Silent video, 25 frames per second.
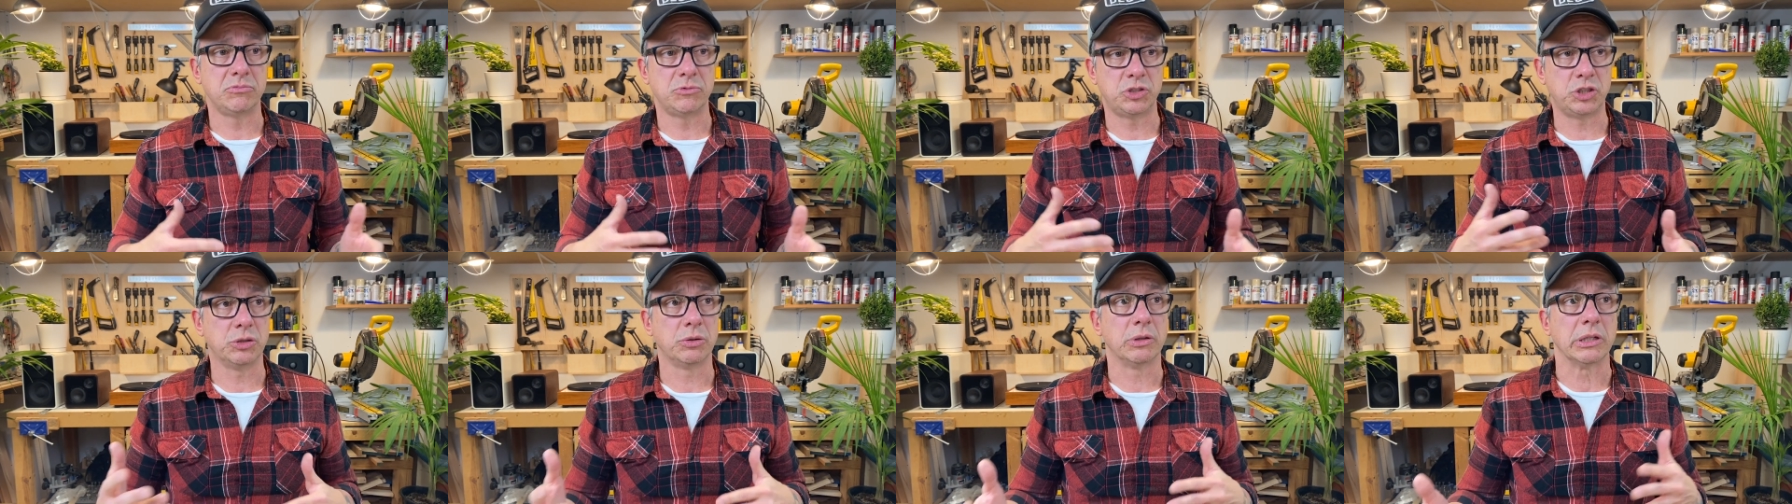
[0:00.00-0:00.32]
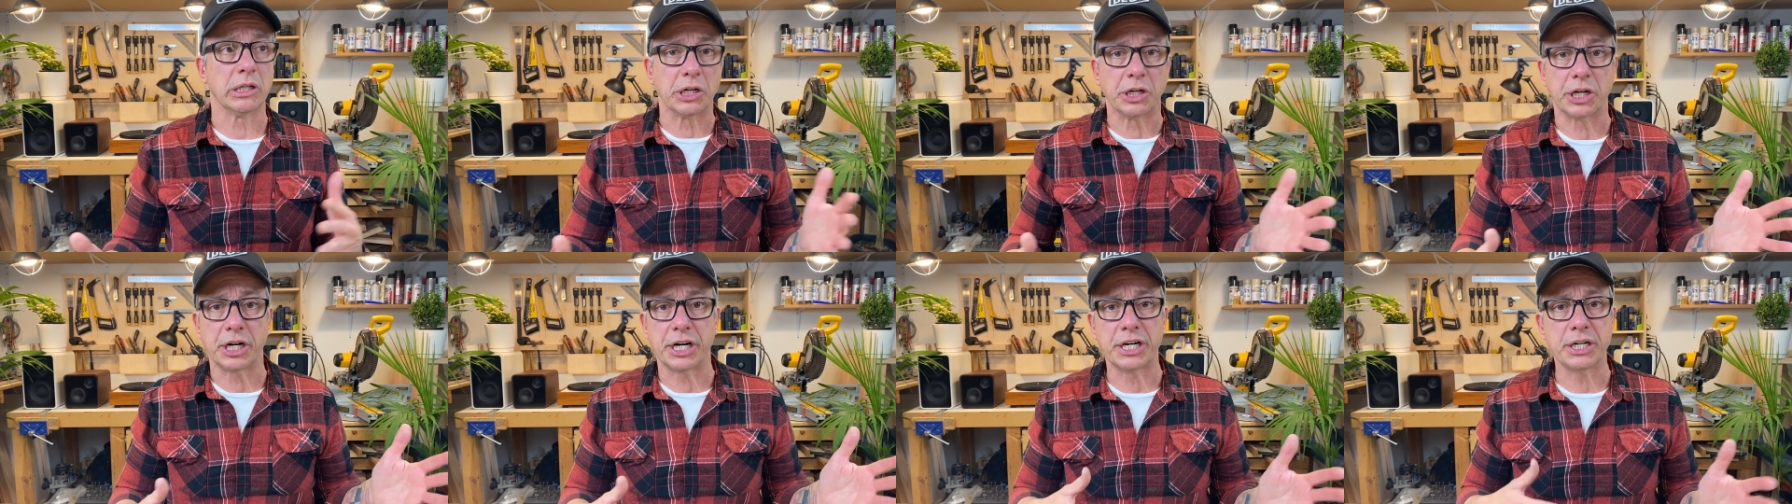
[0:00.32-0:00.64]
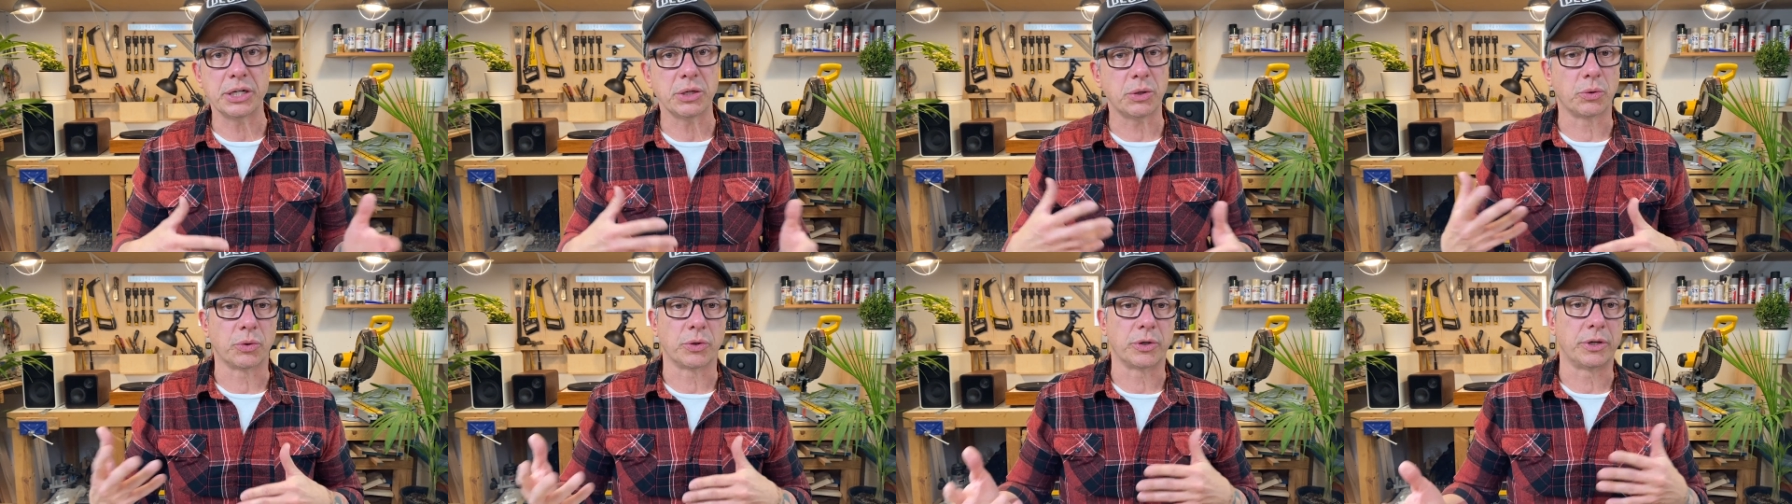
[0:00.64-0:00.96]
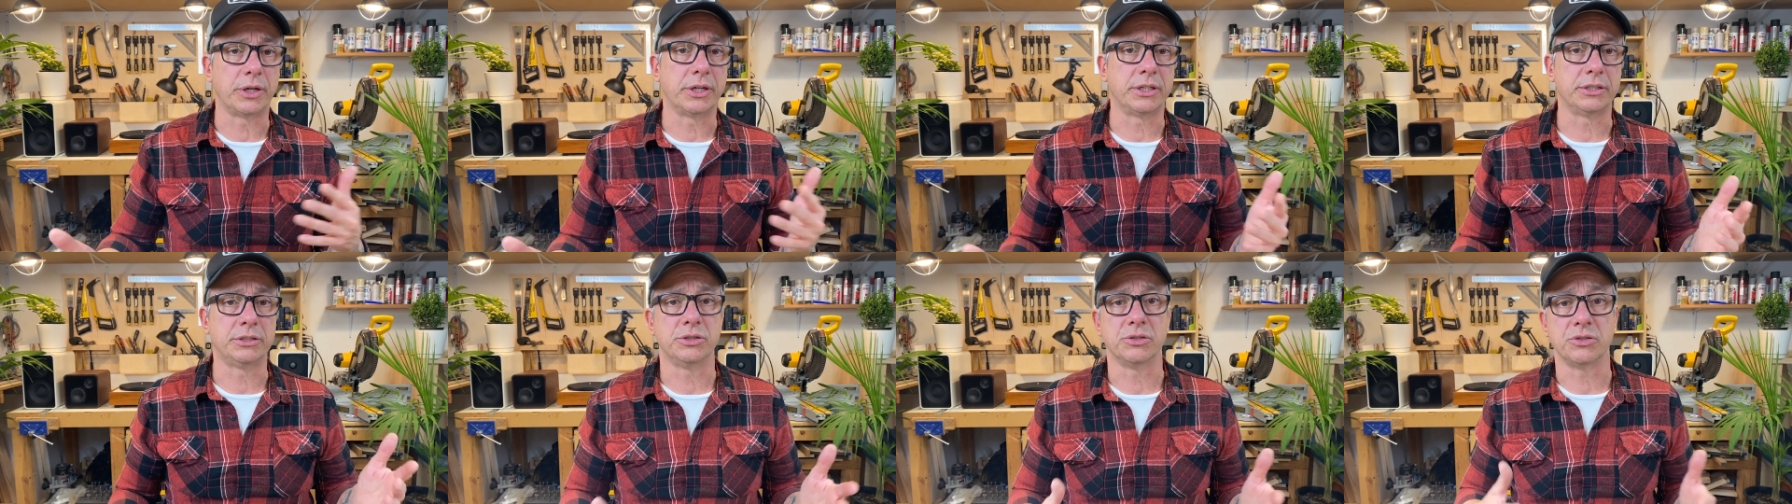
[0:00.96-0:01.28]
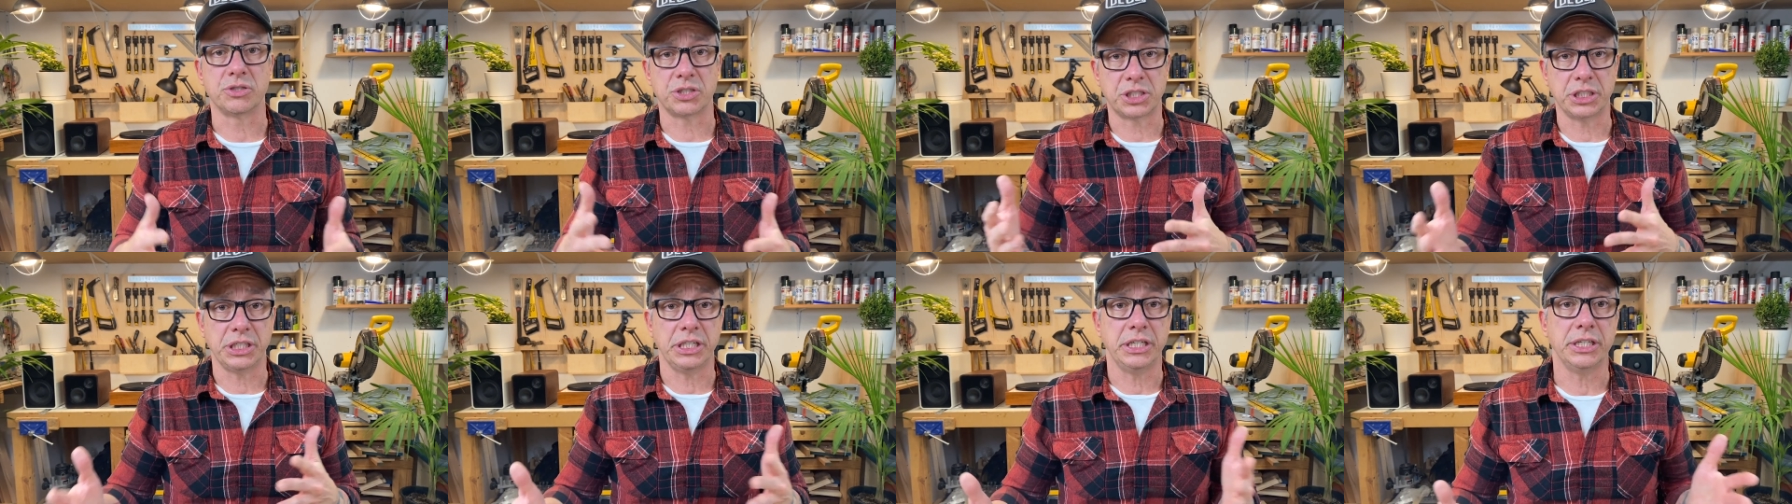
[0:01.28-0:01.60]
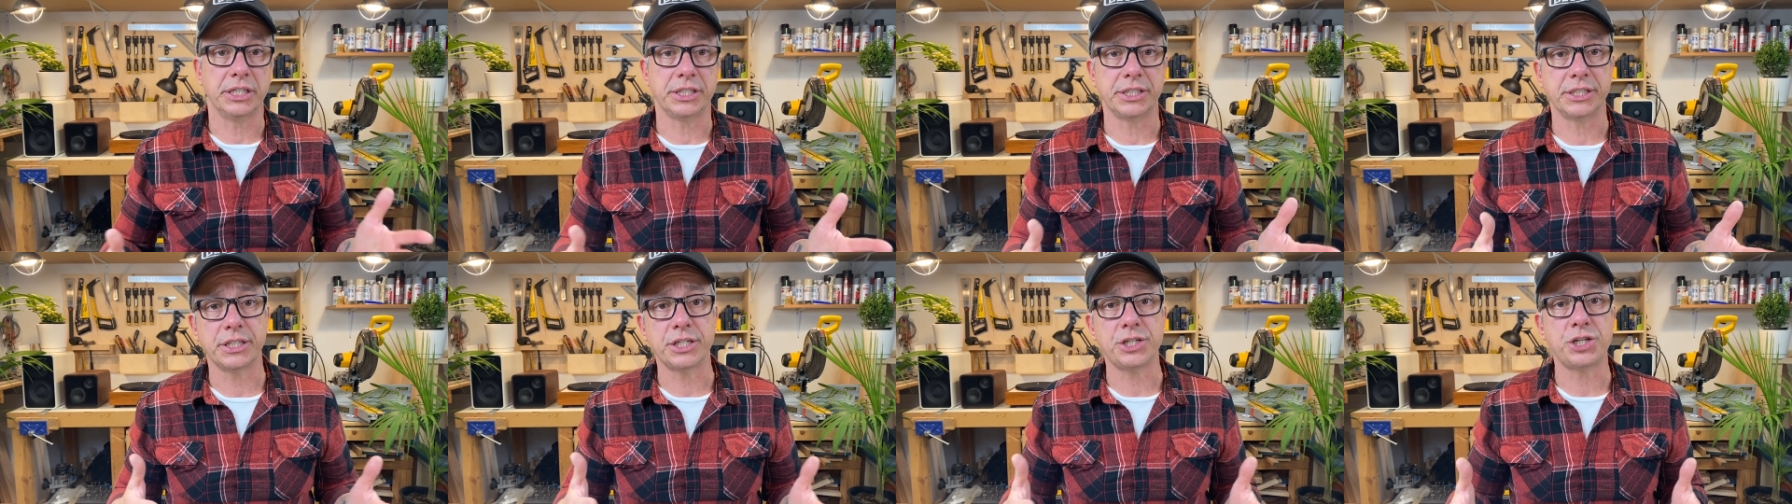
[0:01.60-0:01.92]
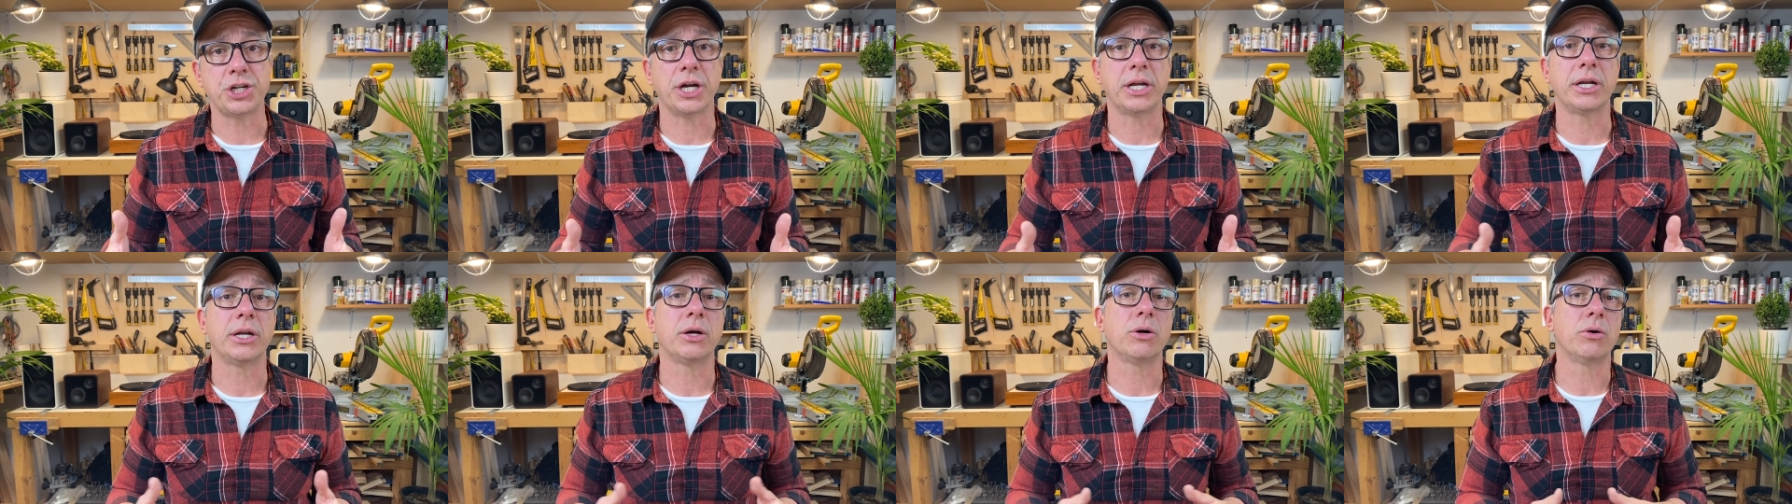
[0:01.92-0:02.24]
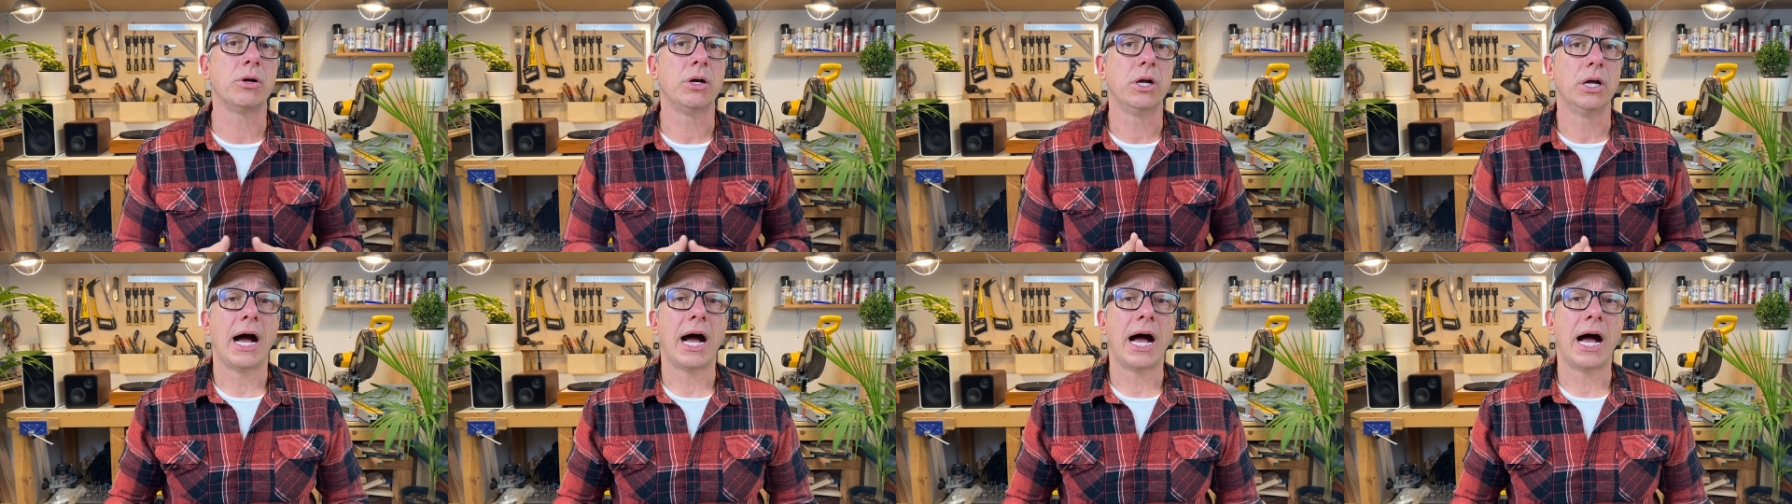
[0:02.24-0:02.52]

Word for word: to learn or to see here in the channel.